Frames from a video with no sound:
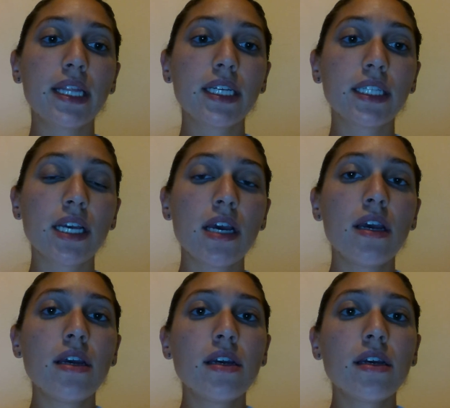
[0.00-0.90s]
this
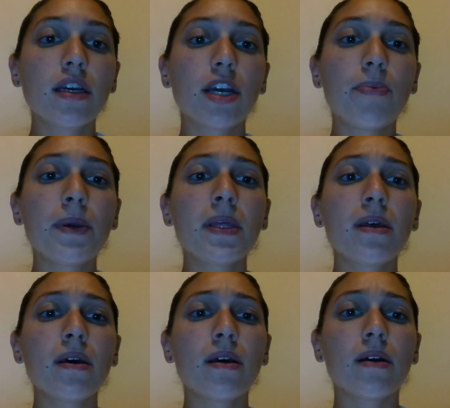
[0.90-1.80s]
could be
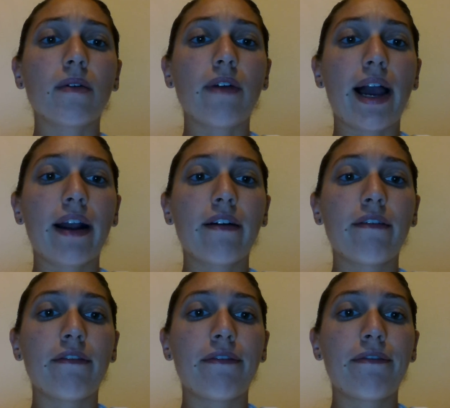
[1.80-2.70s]
the lack
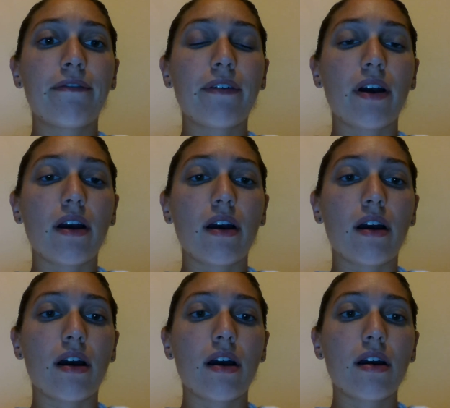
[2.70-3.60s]
of
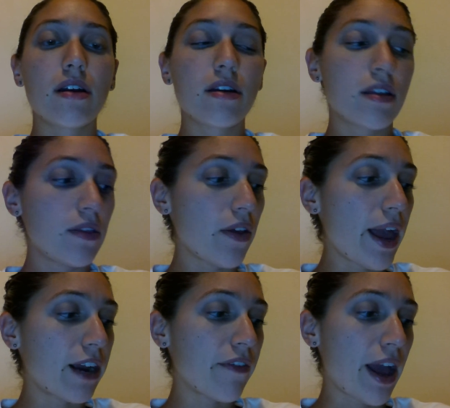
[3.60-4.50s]

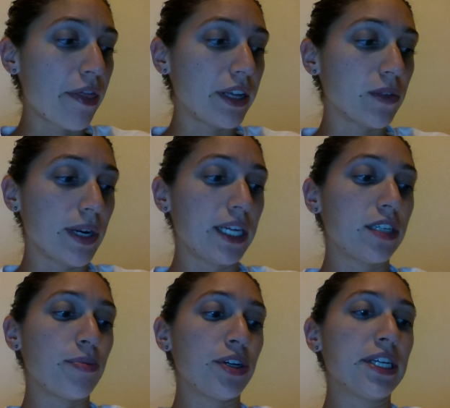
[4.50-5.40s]
athletes wanting
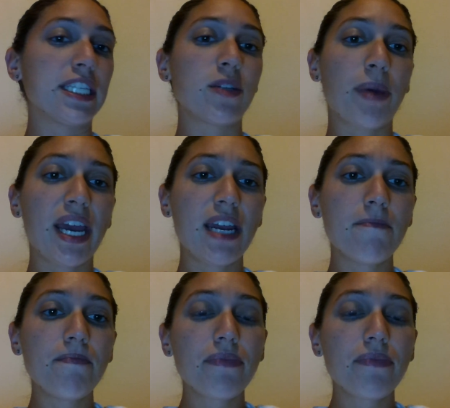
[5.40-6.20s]
to participate.